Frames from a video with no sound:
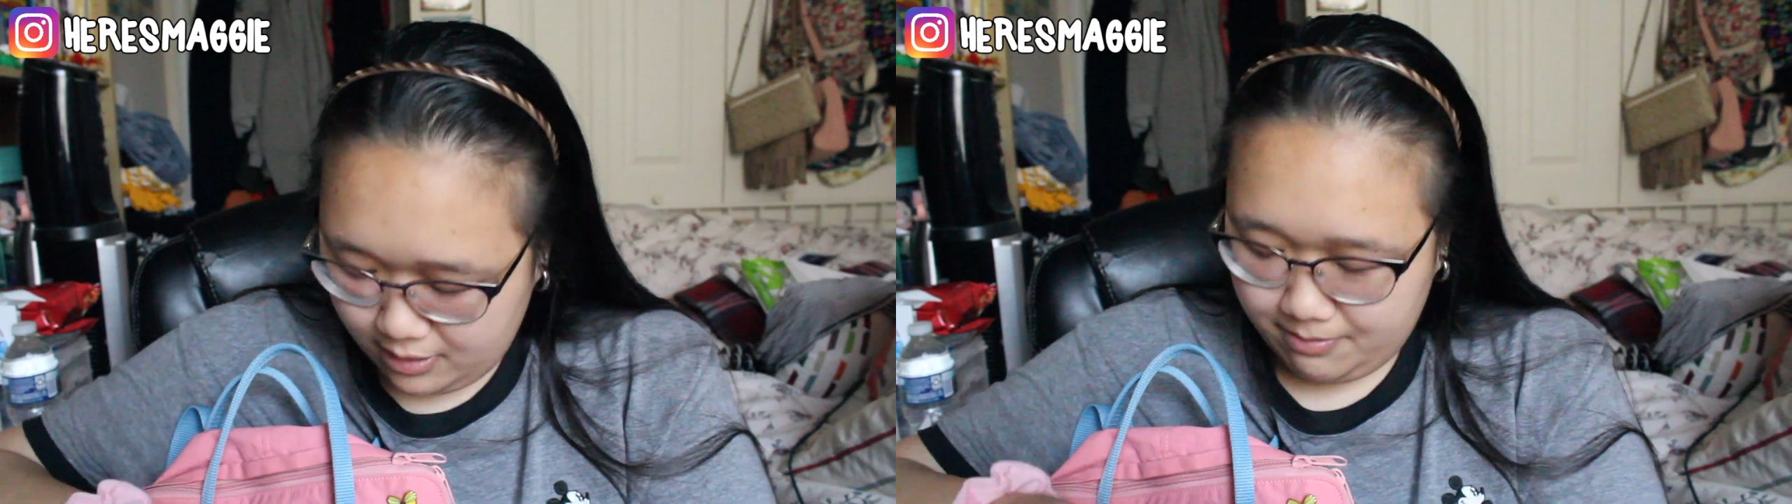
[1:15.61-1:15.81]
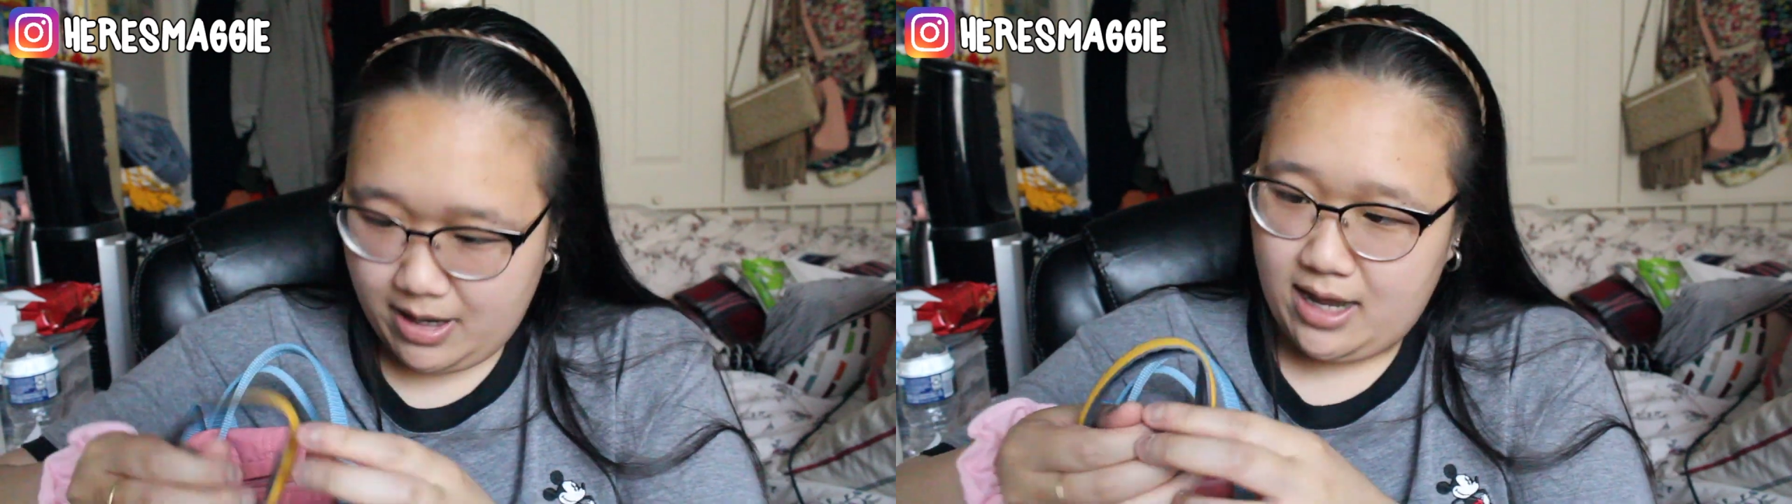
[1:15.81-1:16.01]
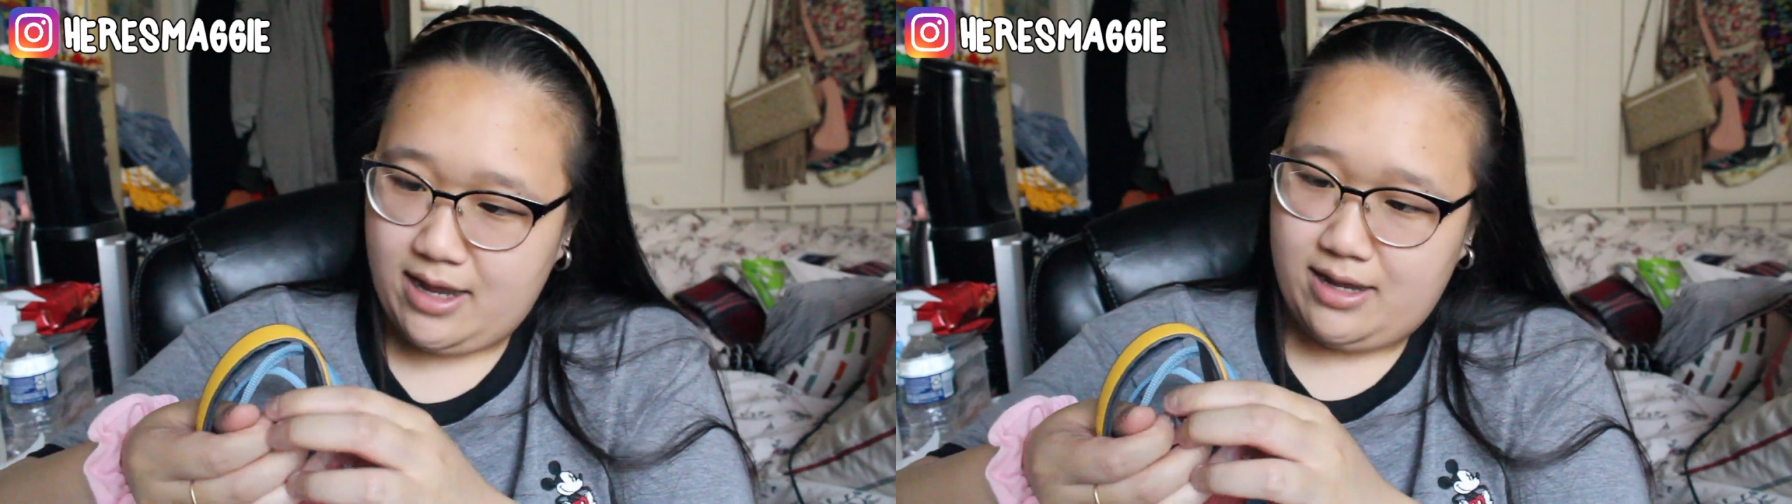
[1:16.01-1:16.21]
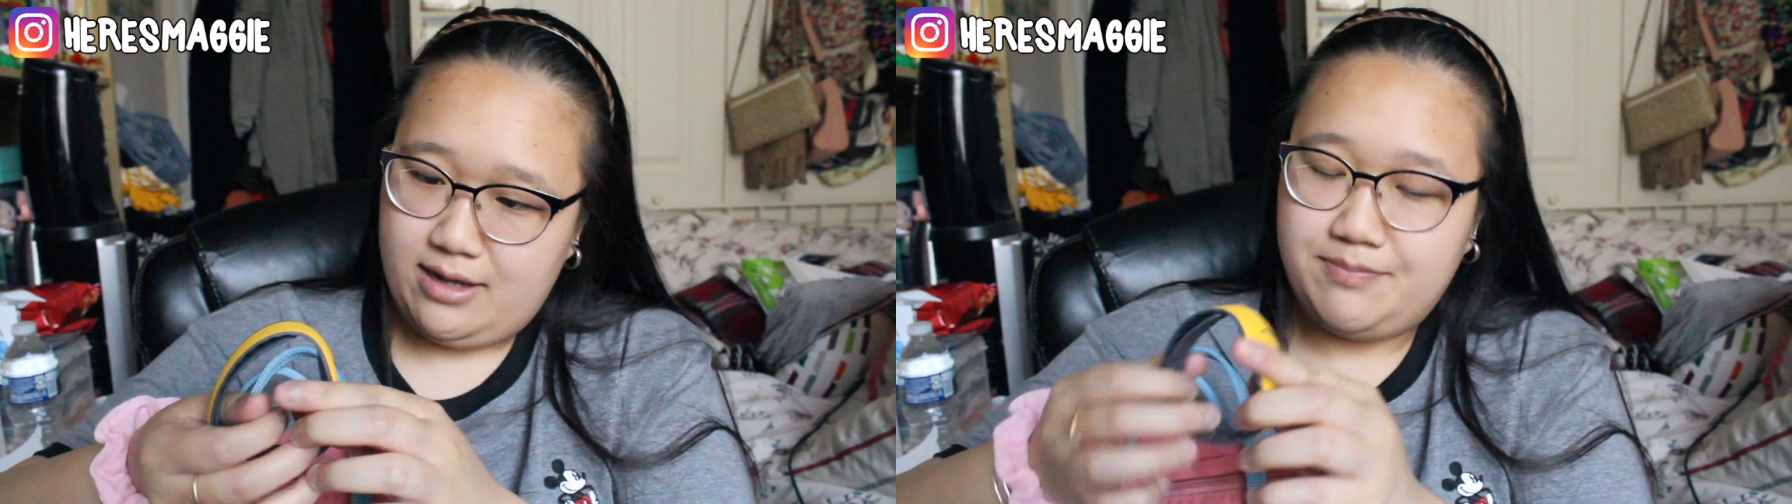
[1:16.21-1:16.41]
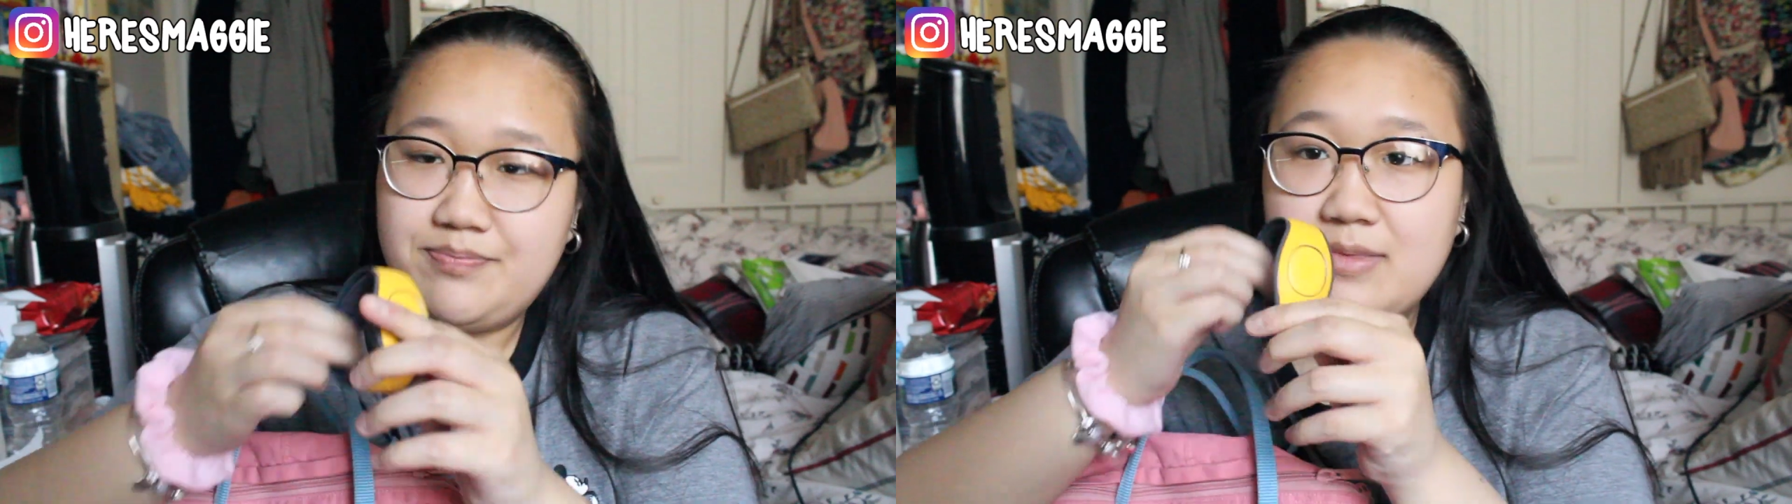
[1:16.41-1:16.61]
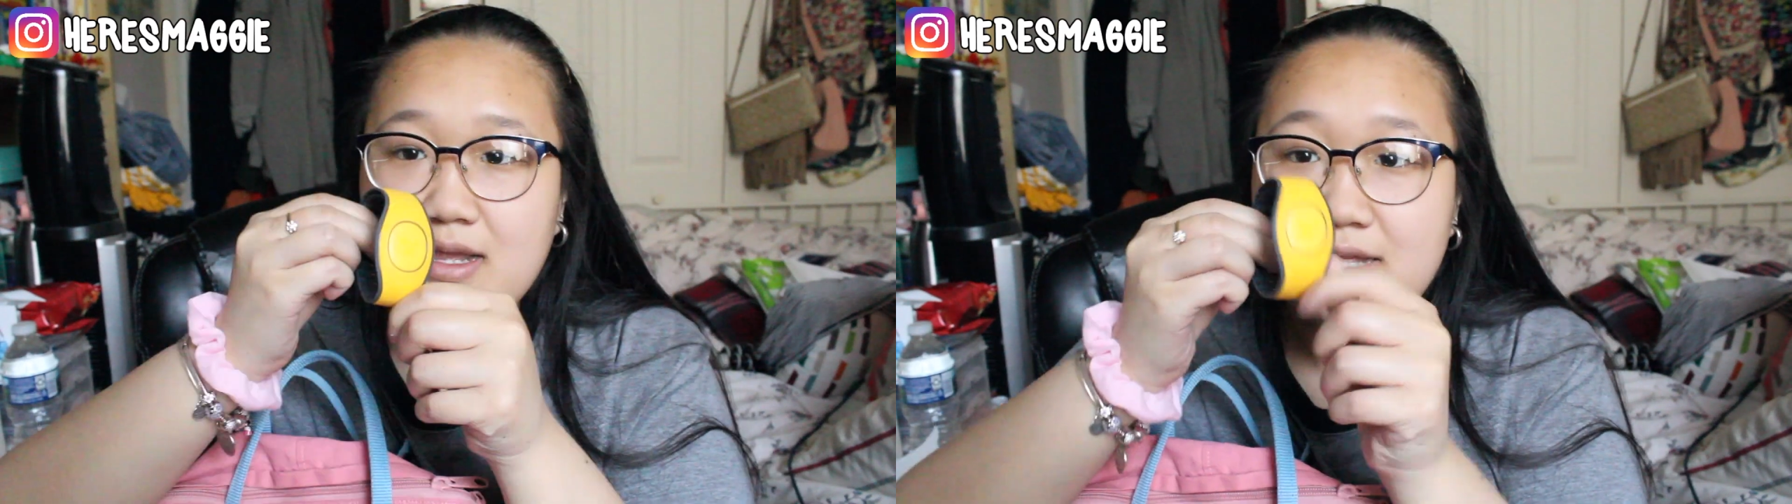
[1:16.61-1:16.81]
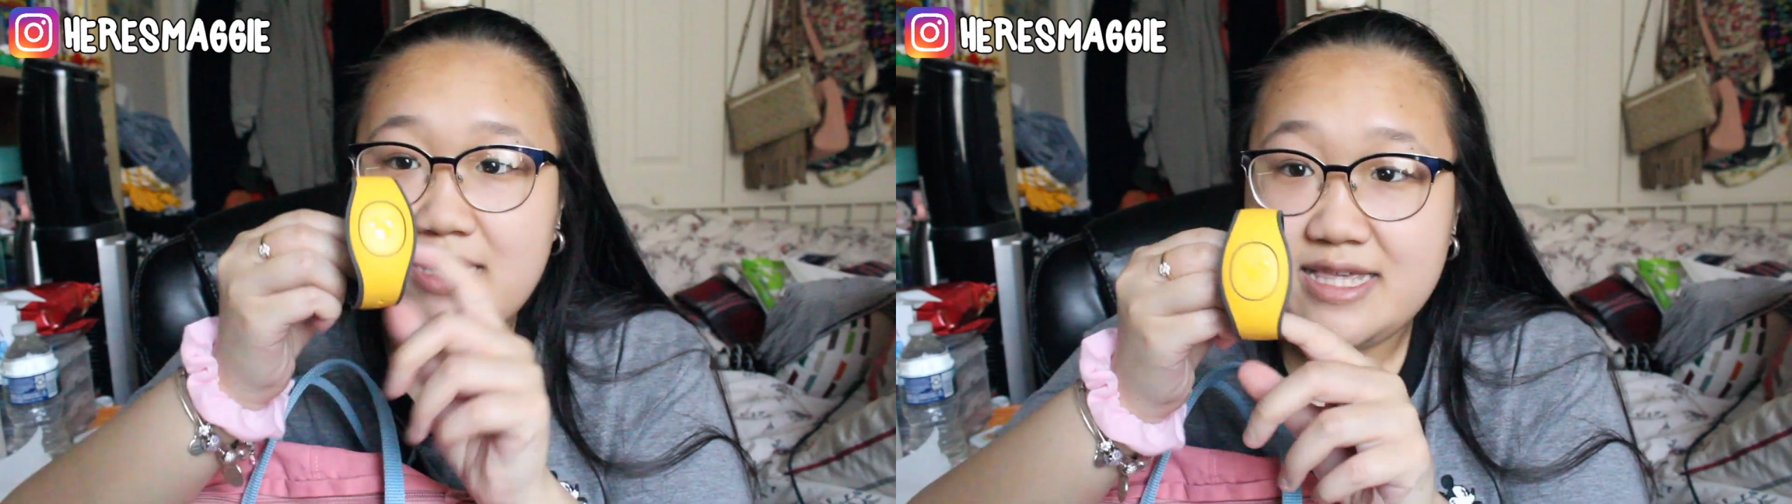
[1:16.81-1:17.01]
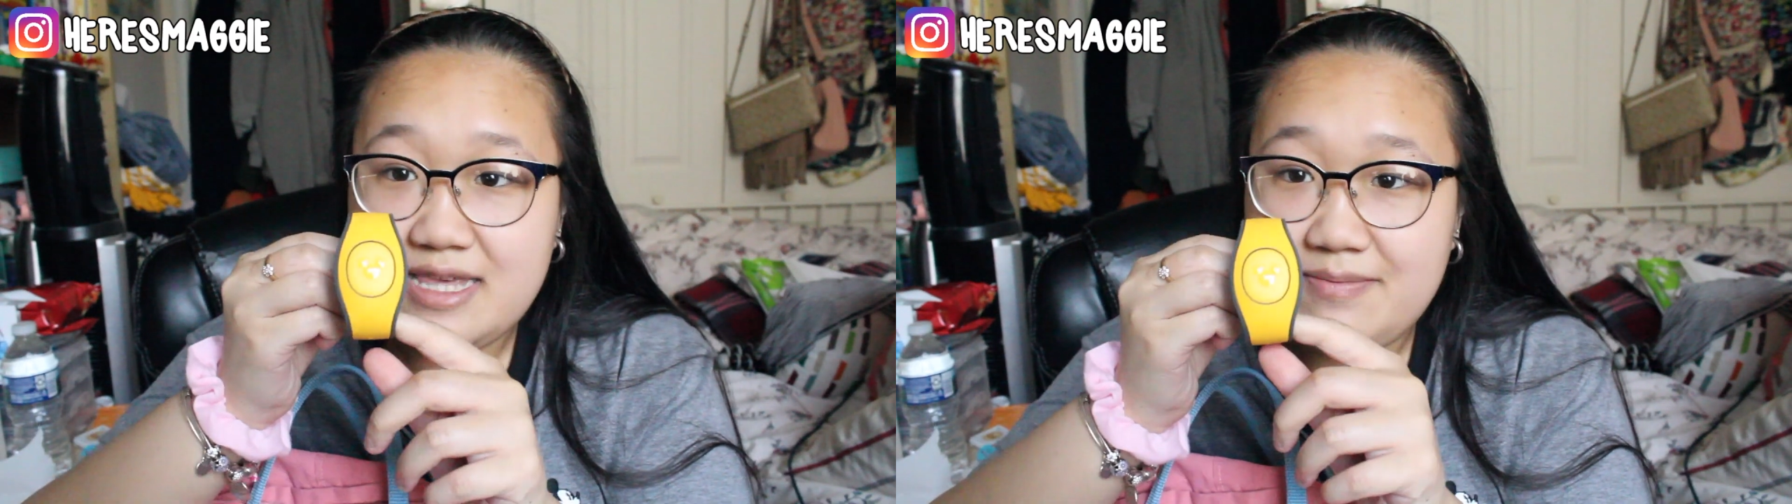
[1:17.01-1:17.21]
my
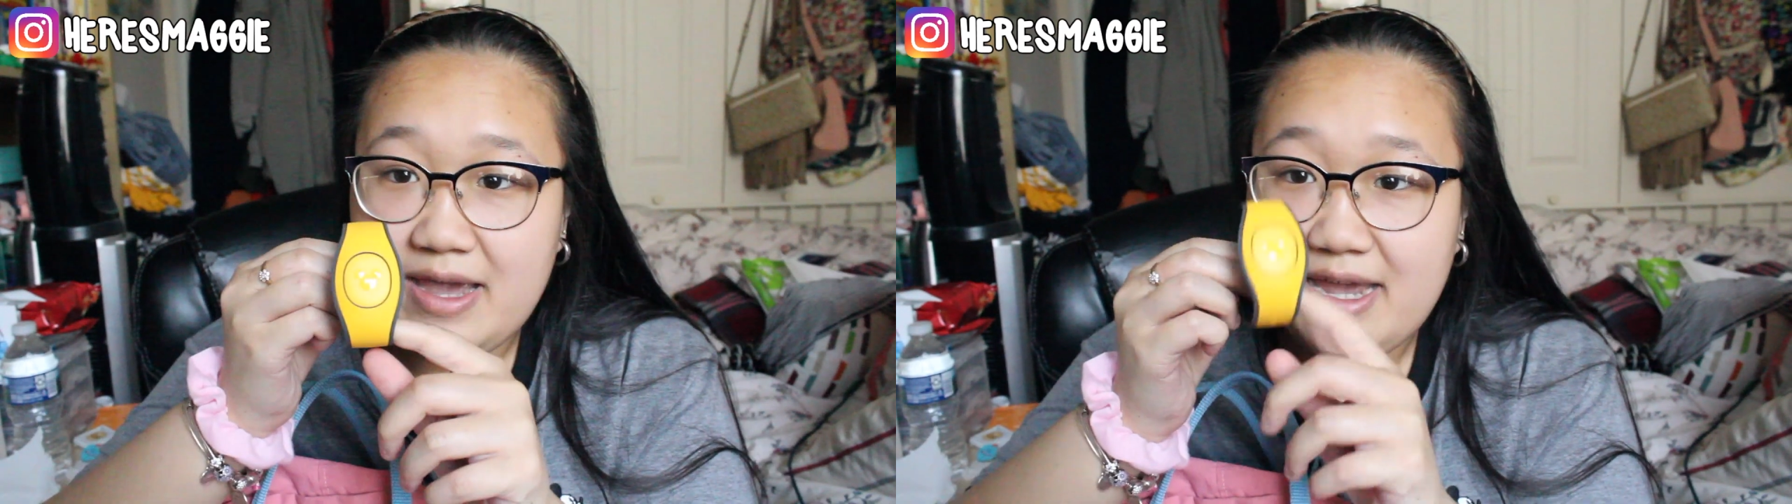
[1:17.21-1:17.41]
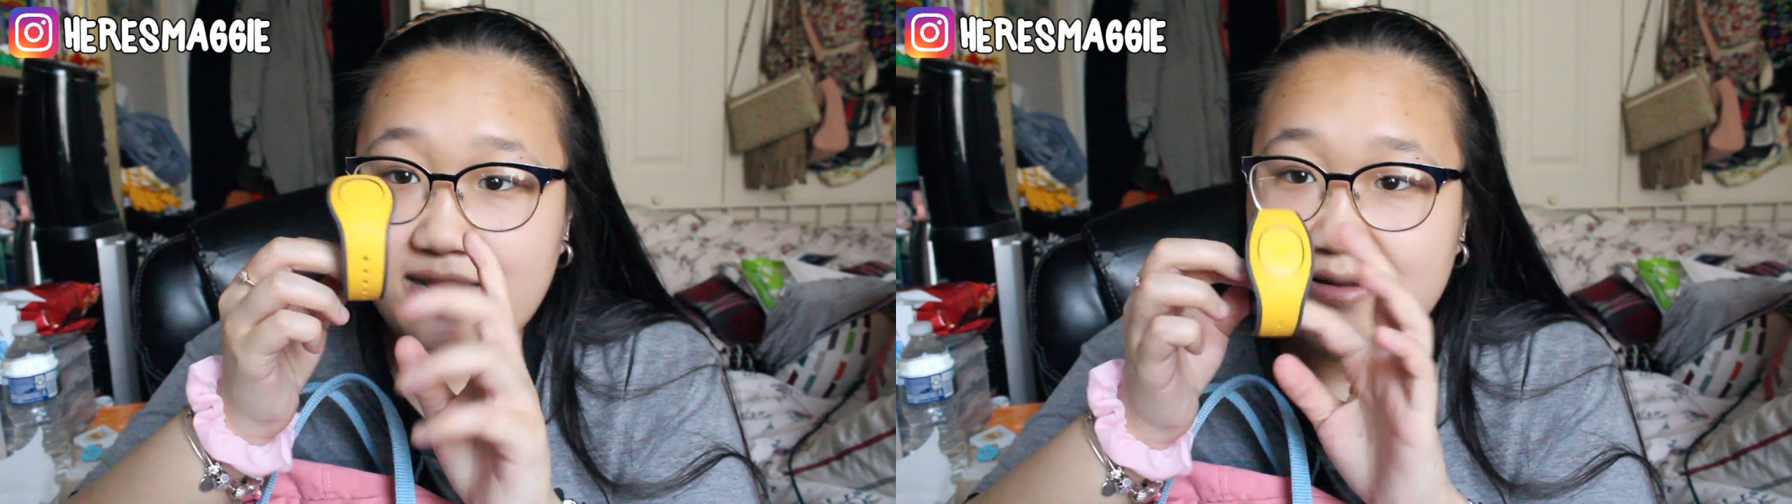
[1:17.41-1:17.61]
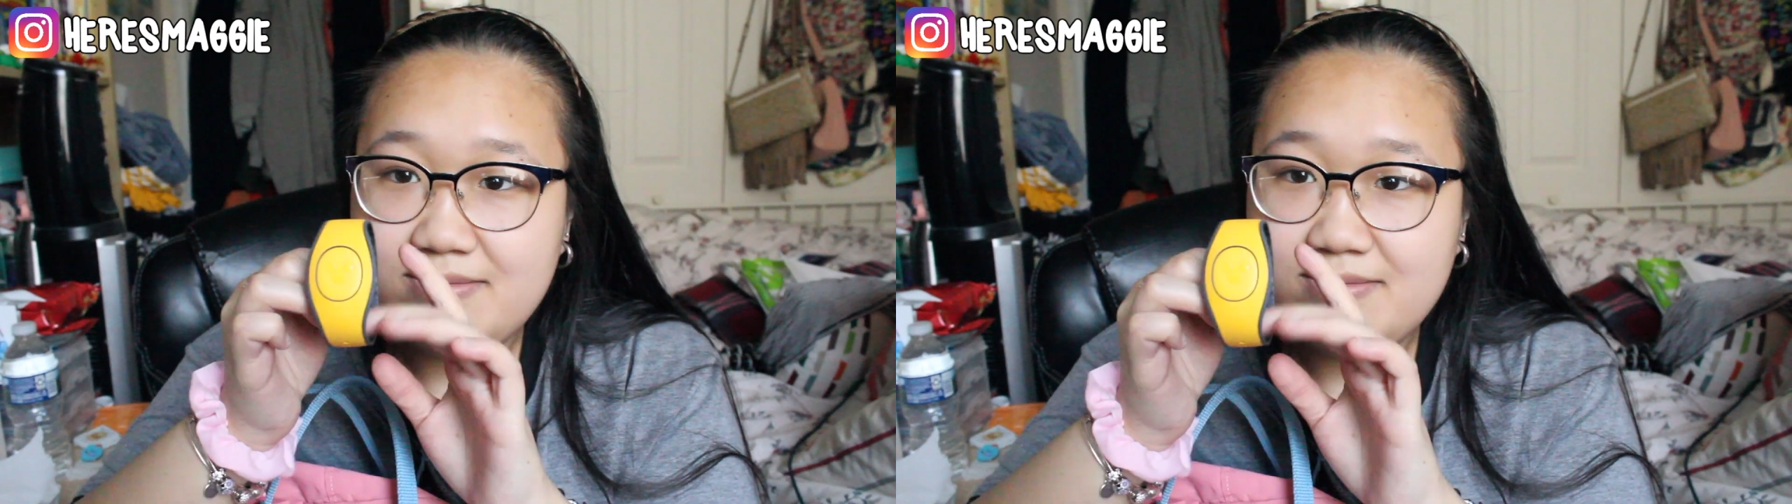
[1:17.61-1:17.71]
Disney band,